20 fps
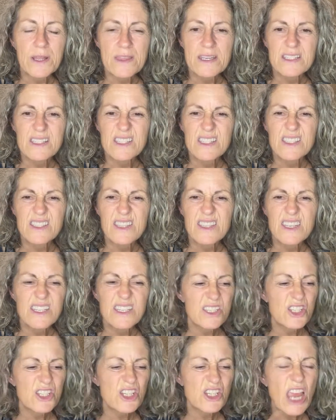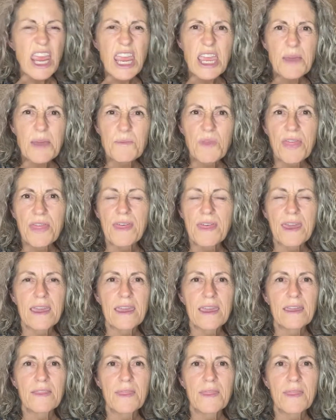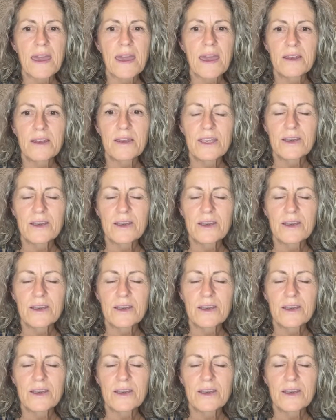this shame thing that